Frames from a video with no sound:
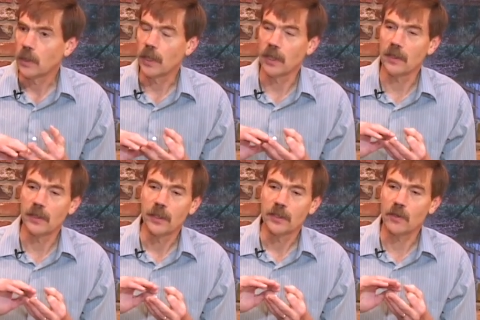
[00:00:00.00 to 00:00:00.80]
And
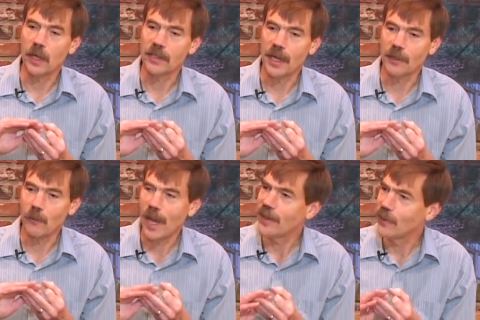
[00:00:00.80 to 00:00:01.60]
so as I
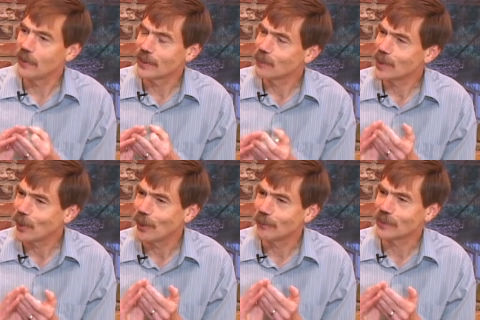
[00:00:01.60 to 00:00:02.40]
read this
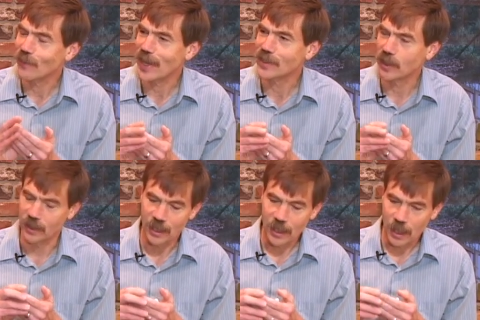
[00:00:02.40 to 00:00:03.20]
material, it was
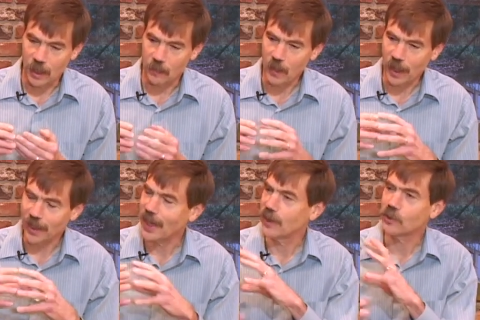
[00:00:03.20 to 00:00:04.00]
fascinating. I
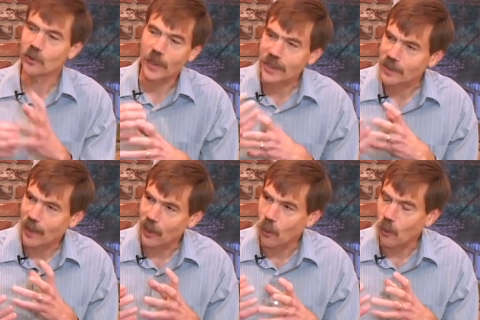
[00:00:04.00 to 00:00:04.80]
can kind of trace
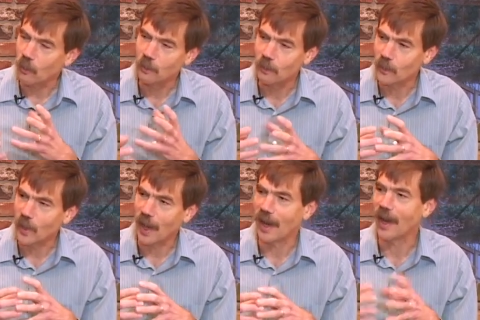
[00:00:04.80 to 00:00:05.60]
my whole
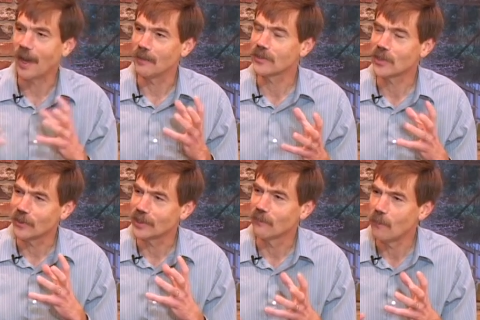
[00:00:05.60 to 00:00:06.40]
aha
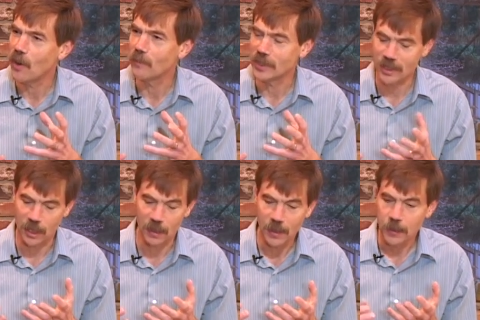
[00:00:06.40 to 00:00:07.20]
series of moments
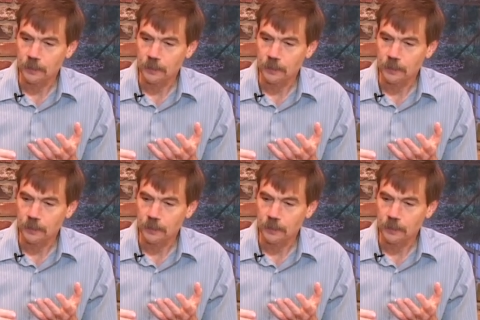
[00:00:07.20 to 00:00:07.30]
there.